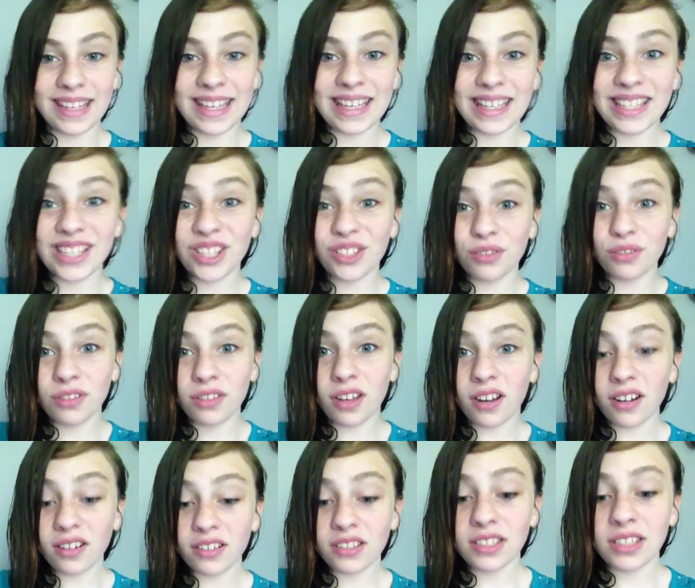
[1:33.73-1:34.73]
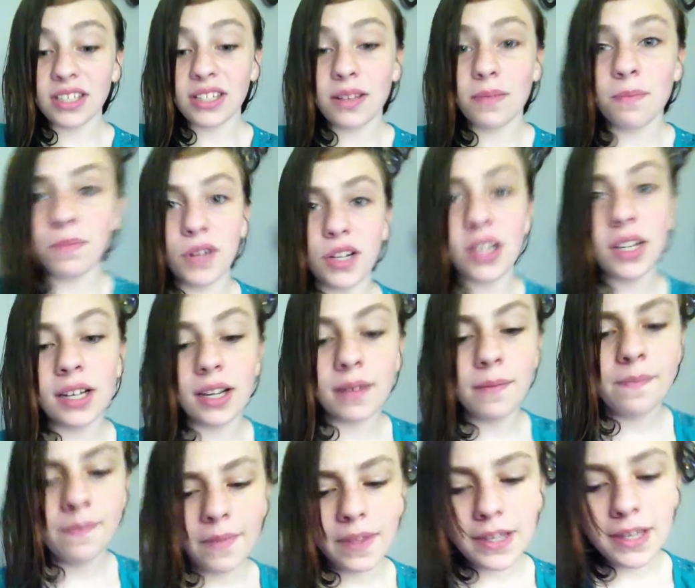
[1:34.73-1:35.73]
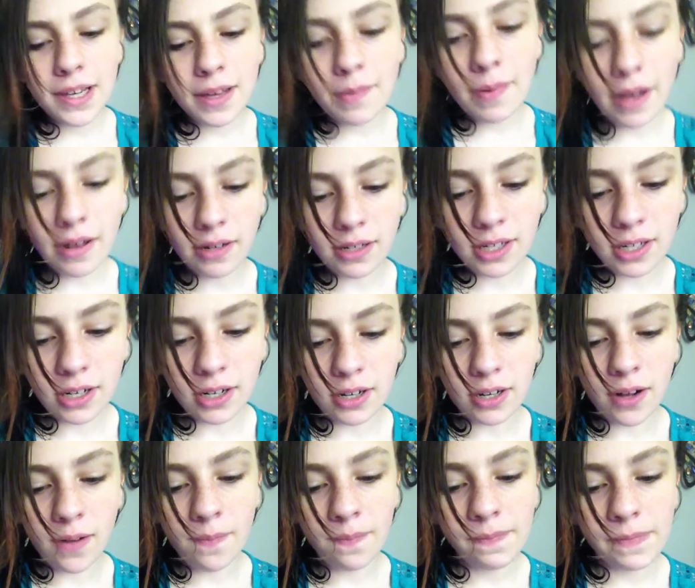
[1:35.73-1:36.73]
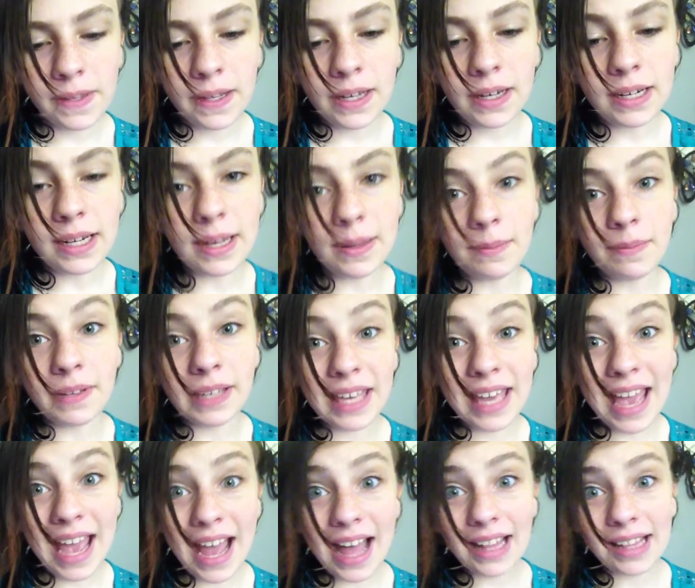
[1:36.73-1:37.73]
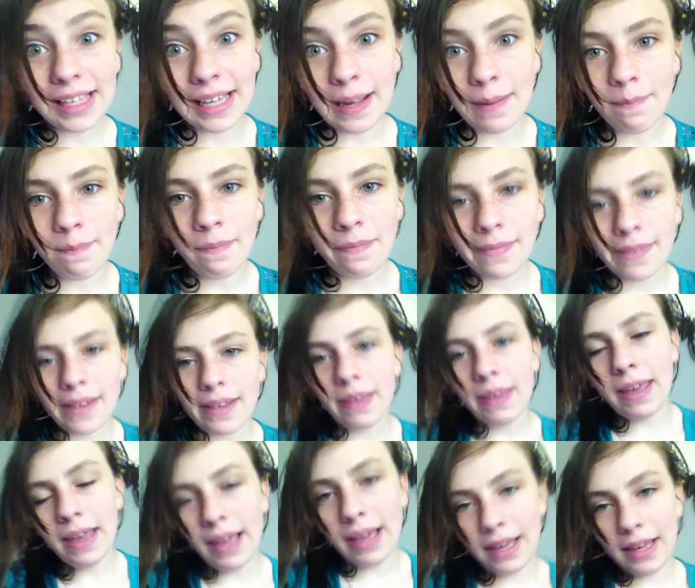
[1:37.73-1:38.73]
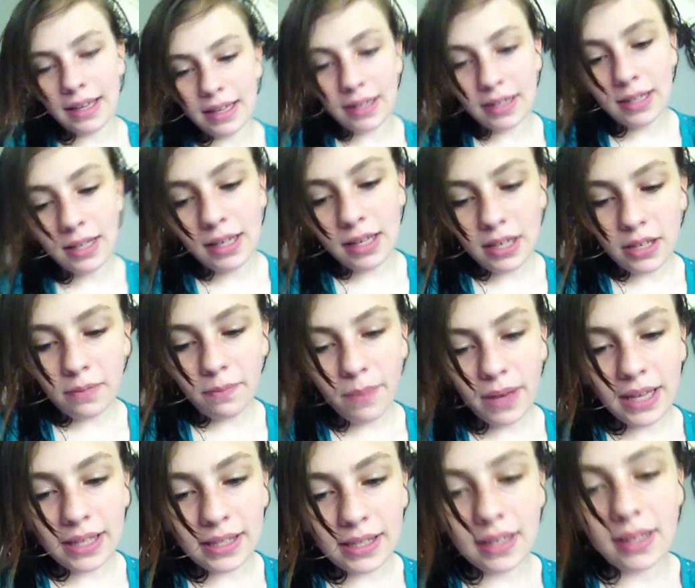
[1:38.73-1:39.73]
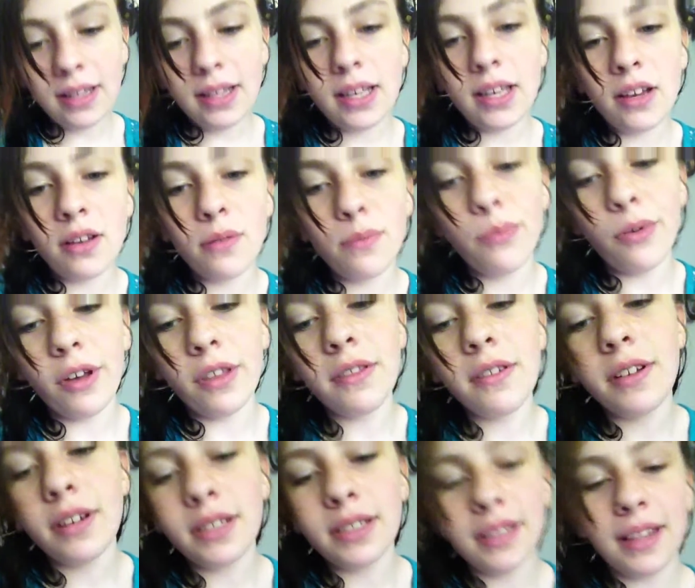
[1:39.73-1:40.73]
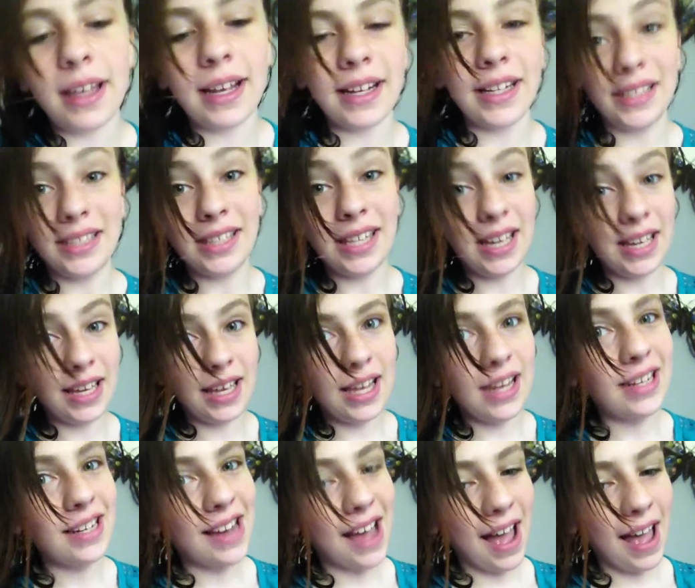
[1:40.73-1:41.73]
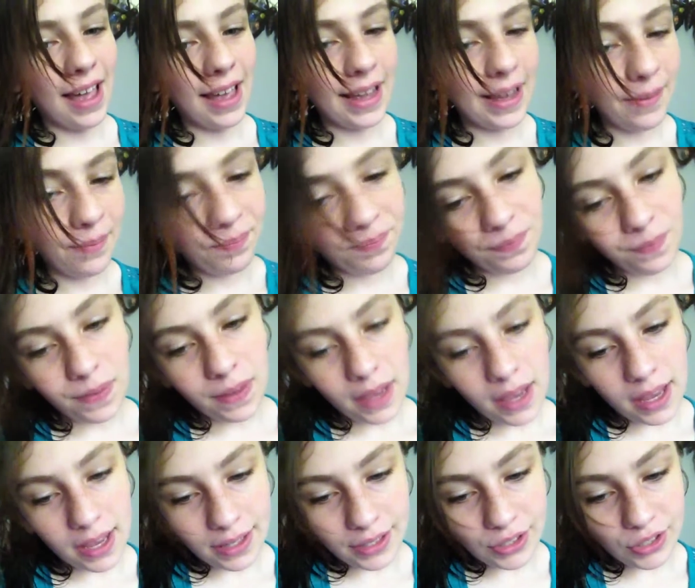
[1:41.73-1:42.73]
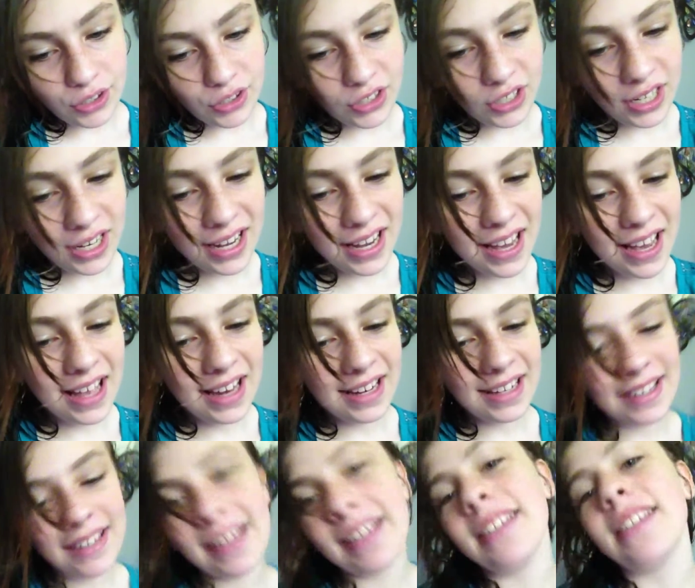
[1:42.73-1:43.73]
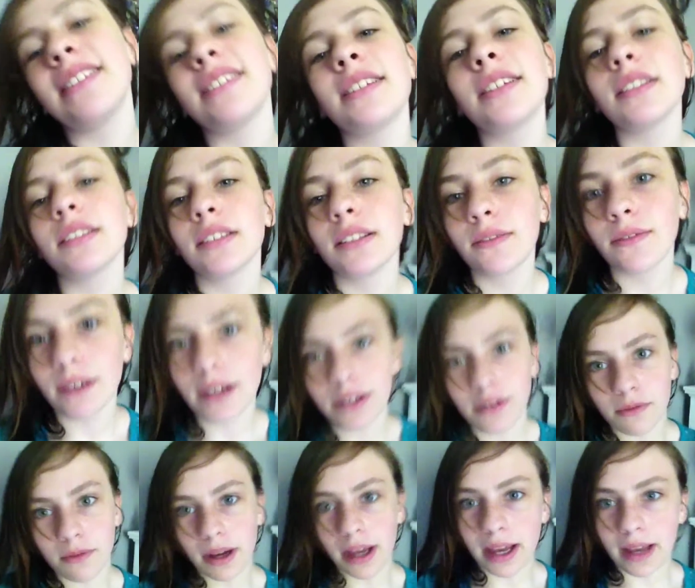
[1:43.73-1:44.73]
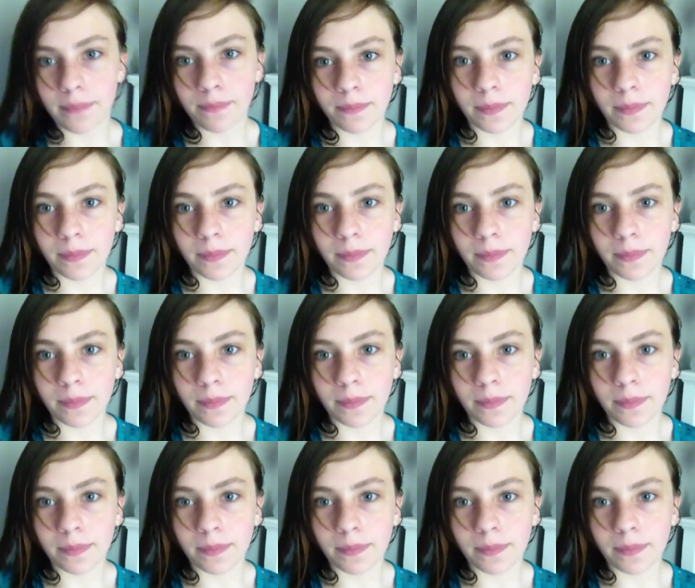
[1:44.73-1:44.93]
So Starters is a book about a girl named Callie, and basically her brother is sick and dying, and she needs to find a way